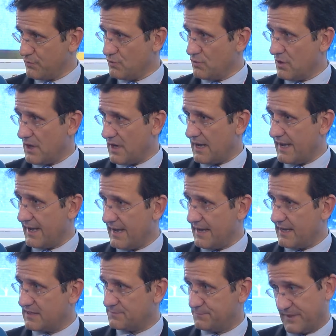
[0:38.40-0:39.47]
through
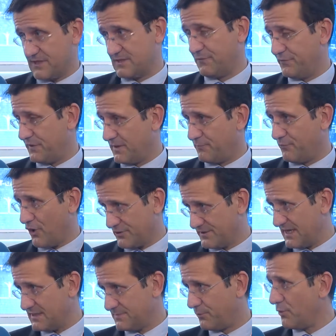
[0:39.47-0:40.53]
a specific
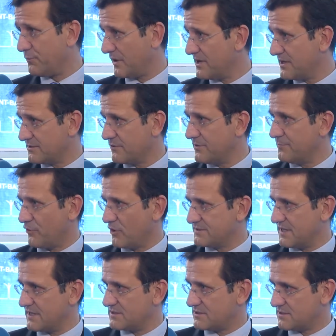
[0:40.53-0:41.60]
process, proprietary
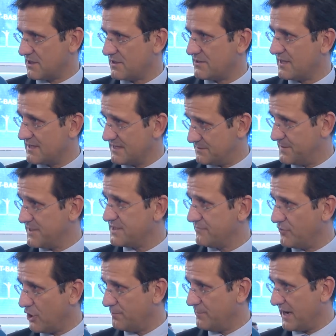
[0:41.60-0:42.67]
process that has been
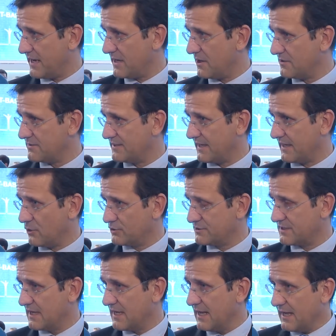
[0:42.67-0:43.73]
developed by
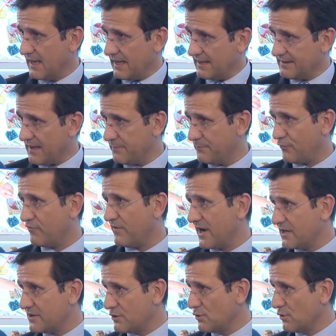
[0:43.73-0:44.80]
Tereos, and that
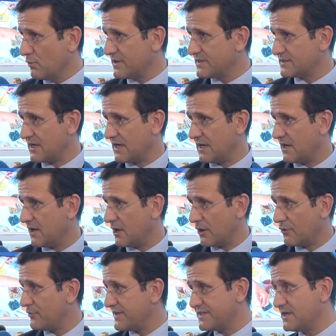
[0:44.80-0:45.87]
provides you with
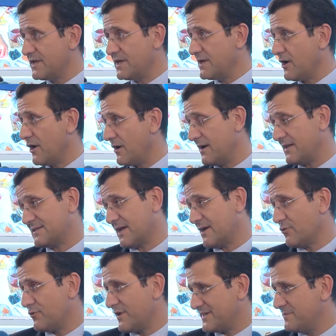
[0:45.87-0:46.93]
a ready, let's
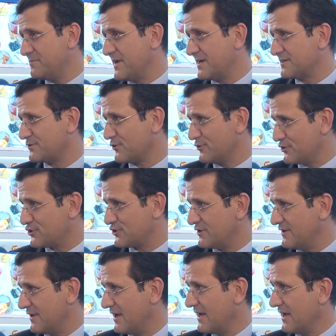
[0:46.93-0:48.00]
say a ready meal
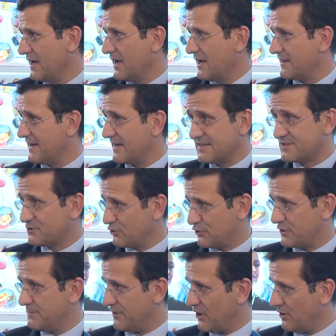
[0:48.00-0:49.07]
solution that is totally